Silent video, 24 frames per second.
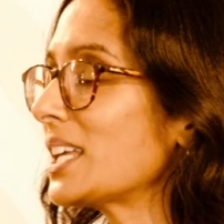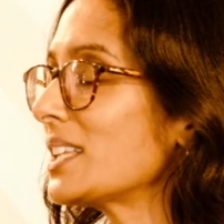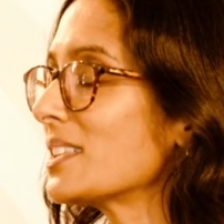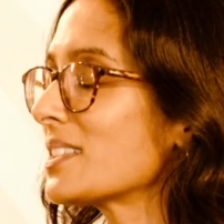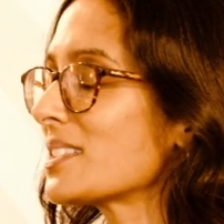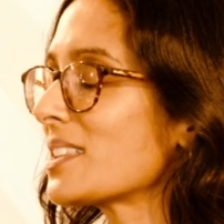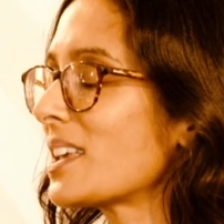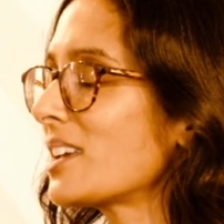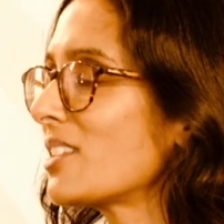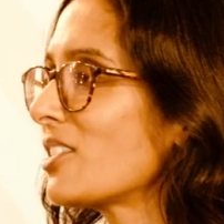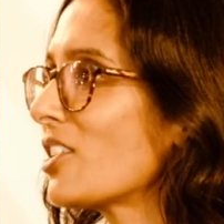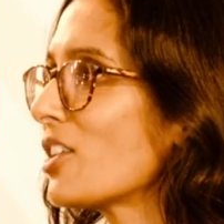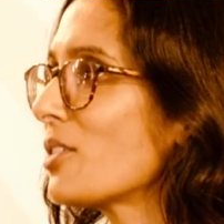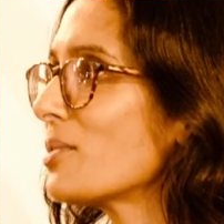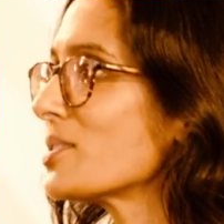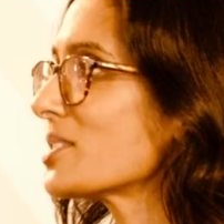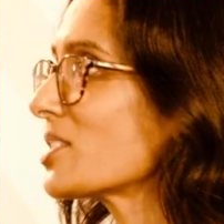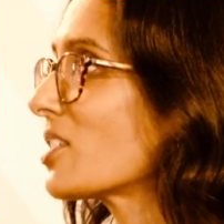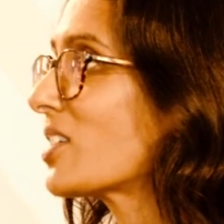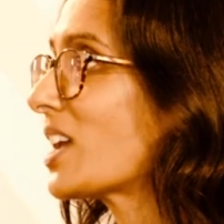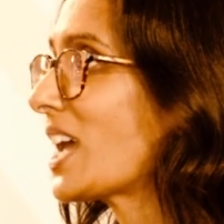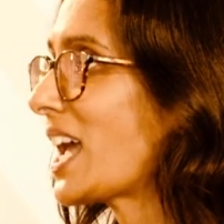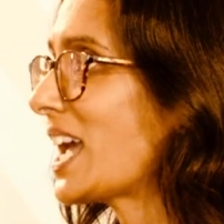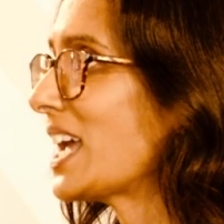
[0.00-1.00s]
it and say, no,
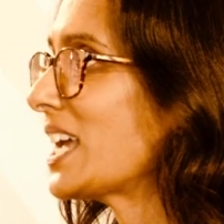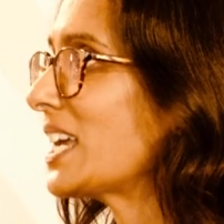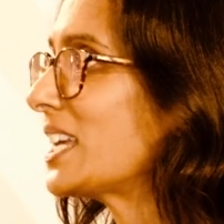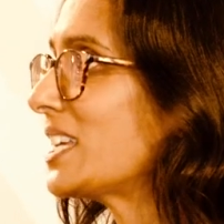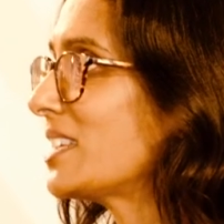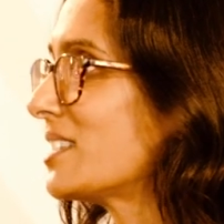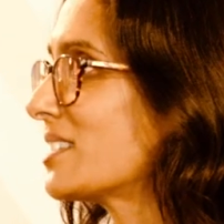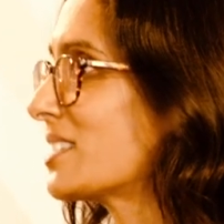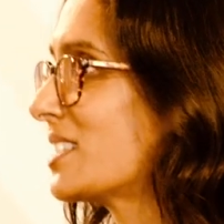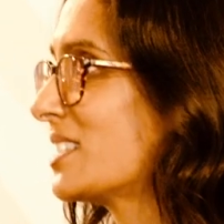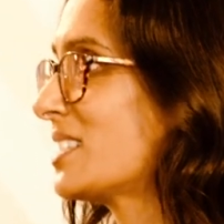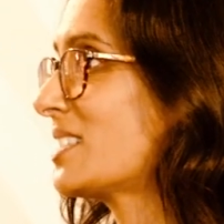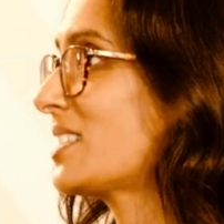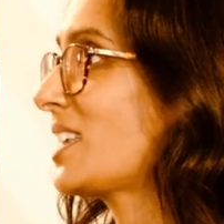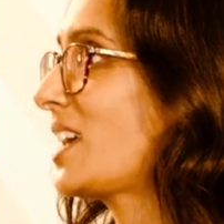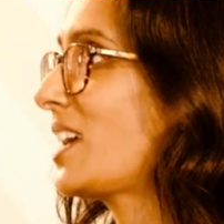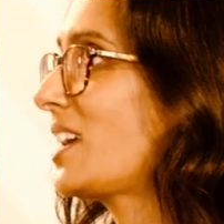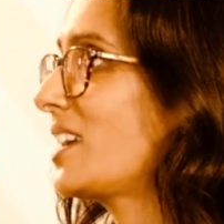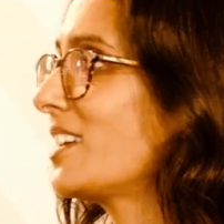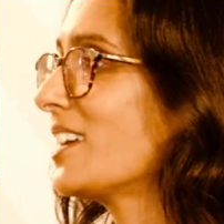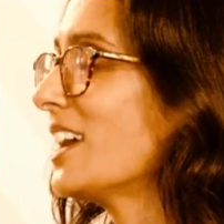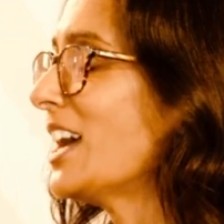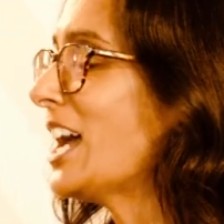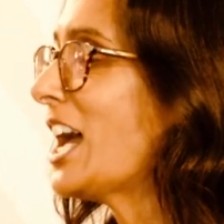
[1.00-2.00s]
it's okay to
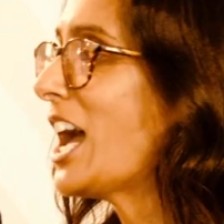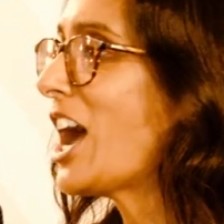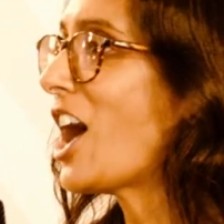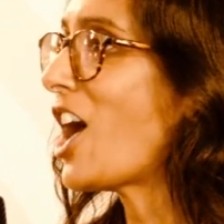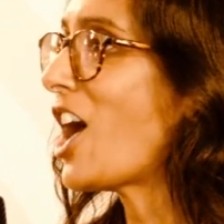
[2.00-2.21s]
say,